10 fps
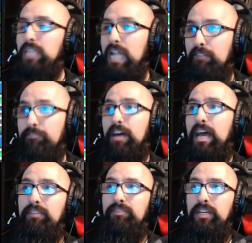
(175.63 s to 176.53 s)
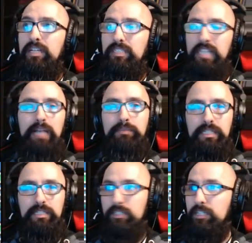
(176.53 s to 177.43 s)
that have five types
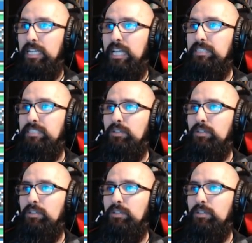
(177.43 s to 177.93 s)
that they're good against.